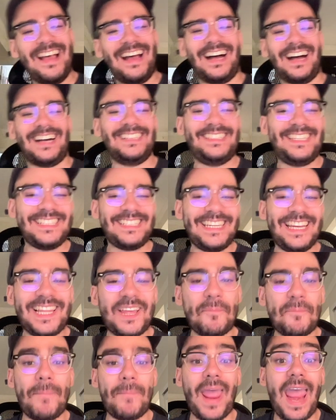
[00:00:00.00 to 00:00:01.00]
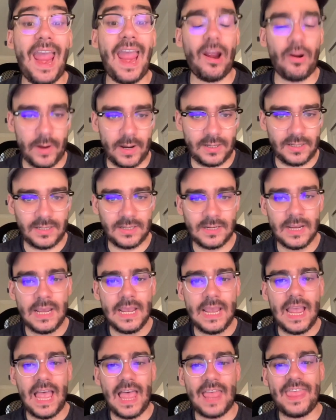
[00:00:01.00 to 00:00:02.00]
Disneyland Paris,
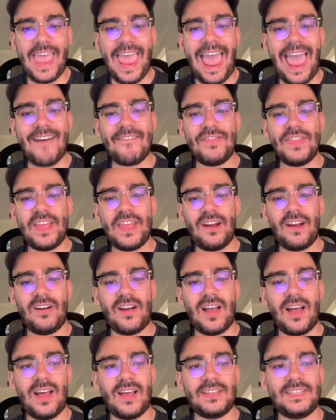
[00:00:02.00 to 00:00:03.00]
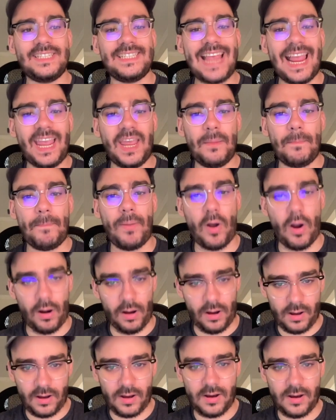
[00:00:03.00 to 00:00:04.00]
they have their second
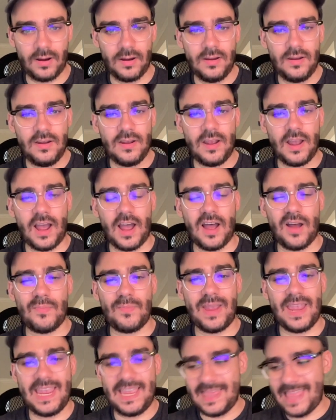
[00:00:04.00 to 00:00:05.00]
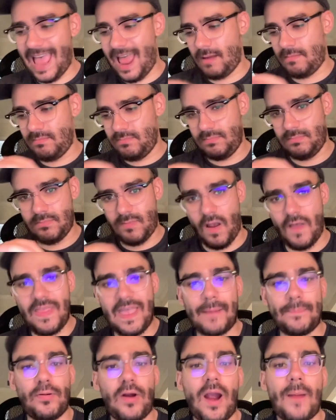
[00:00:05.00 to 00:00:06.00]
park on
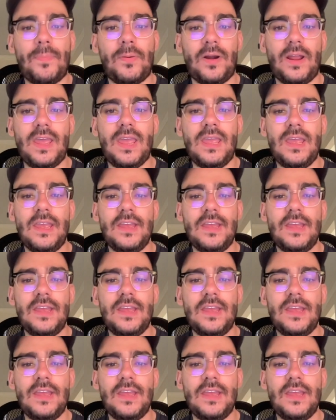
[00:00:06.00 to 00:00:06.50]
that property.